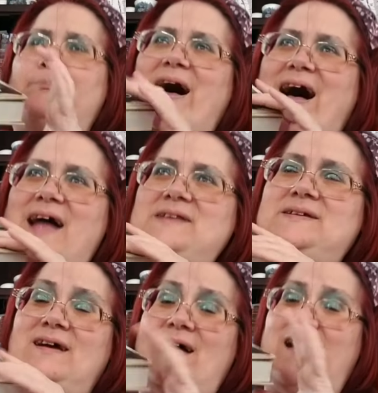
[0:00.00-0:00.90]

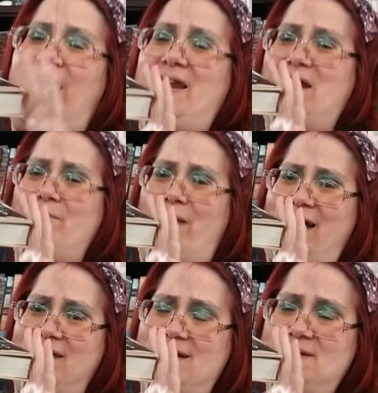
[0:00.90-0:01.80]
but I didn't
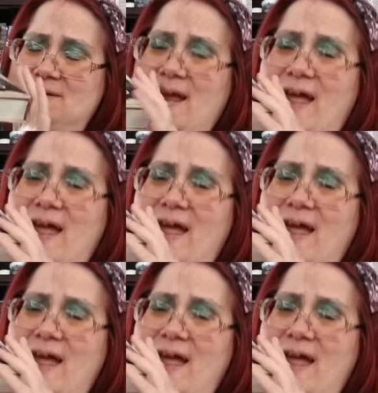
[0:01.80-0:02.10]
mind it.